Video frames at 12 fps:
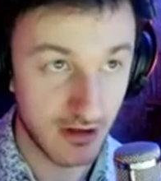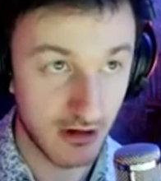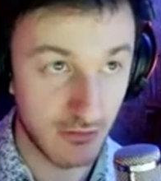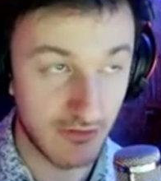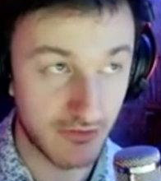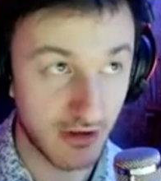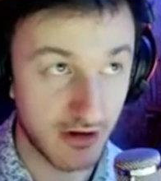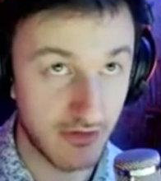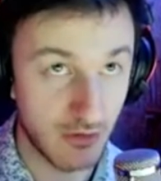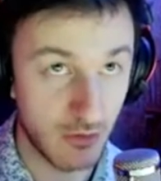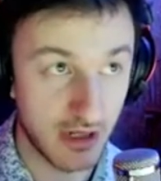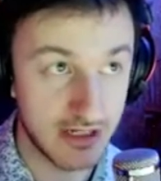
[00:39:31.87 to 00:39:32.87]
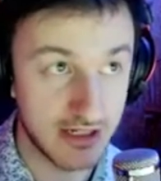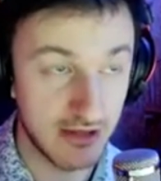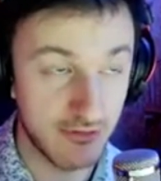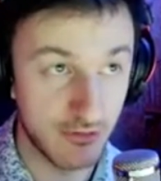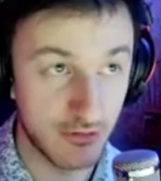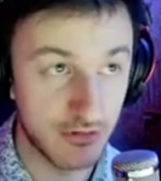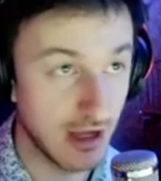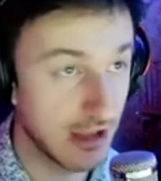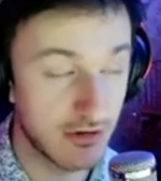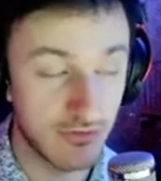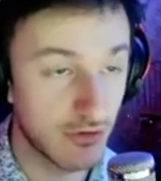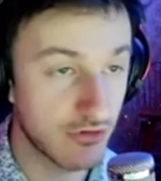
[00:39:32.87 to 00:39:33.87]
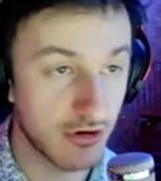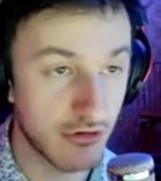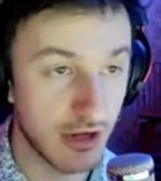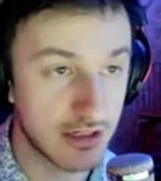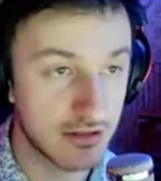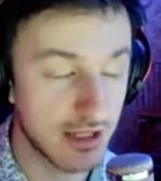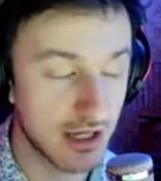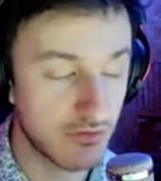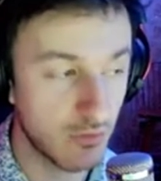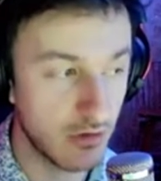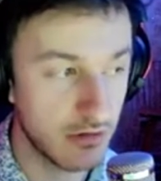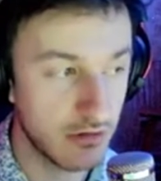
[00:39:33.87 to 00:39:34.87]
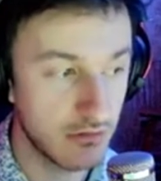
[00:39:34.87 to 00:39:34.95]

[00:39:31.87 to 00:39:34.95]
We have Son of Nell 1 and Tifu. Neither of those are correct. Next one.